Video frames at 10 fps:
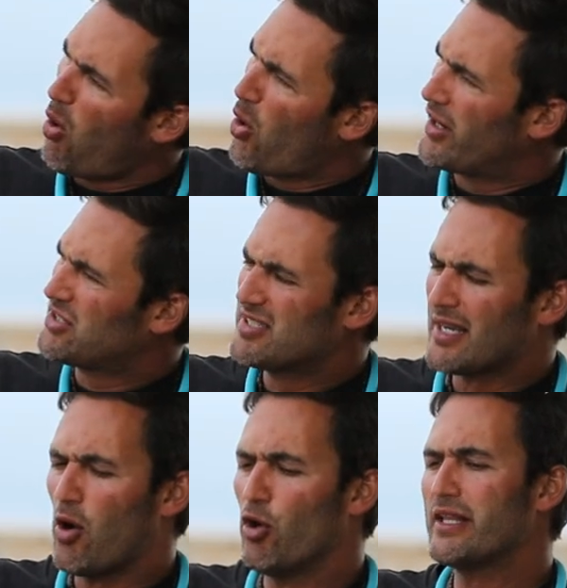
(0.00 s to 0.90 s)
bored, and she's
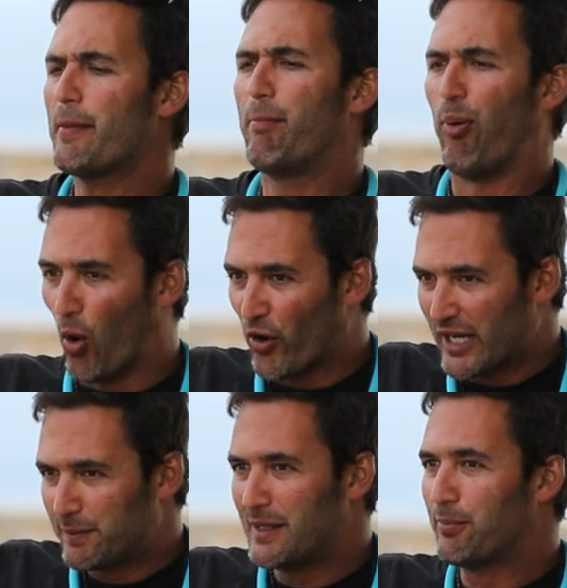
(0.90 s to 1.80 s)
like, only
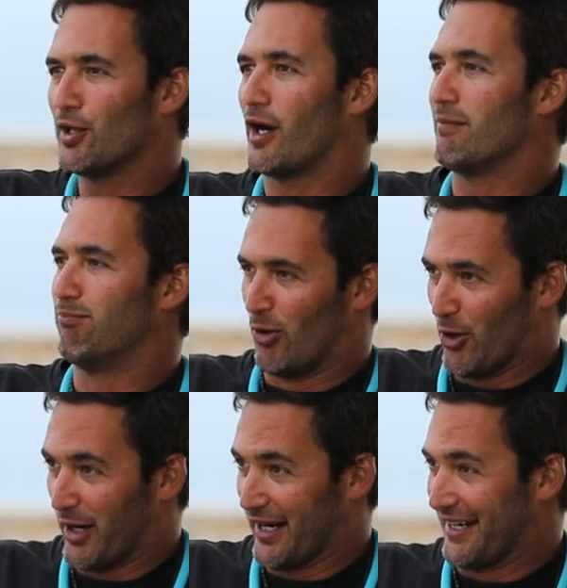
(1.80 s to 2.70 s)
boring people are
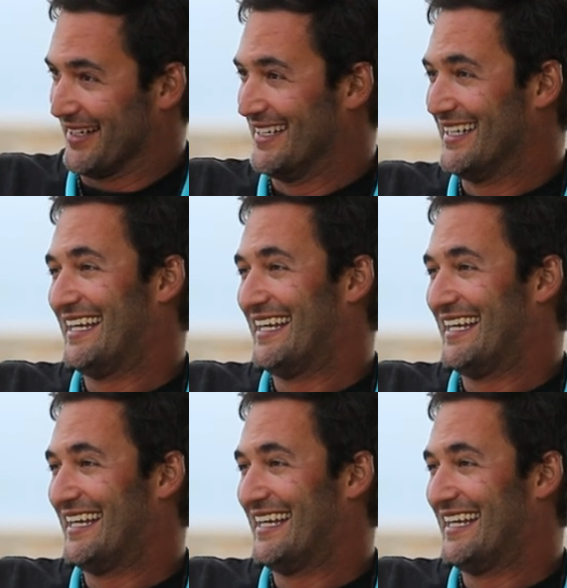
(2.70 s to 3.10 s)
boring,